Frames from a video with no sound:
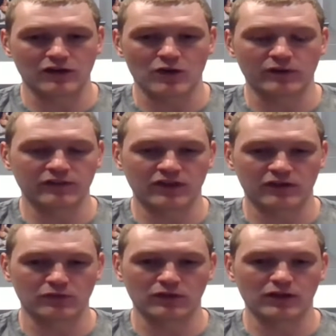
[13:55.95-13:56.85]
No one's going
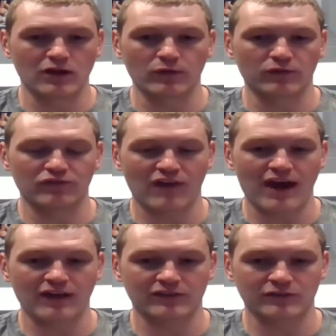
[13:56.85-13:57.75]
to really go as
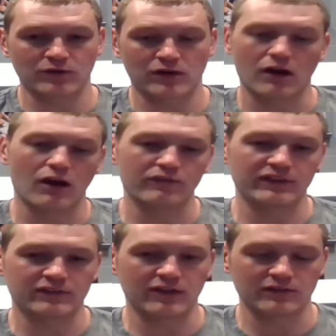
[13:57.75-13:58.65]
fast as what our
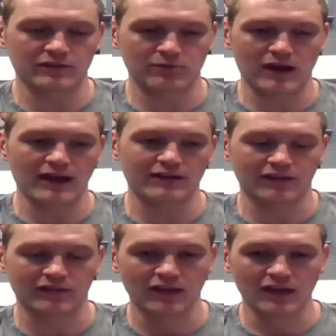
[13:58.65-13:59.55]
offense does in
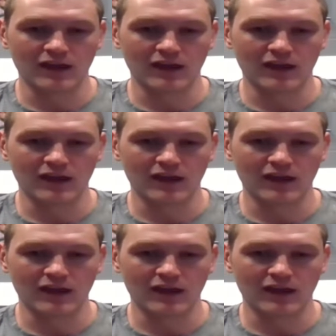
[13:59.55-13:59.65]
practice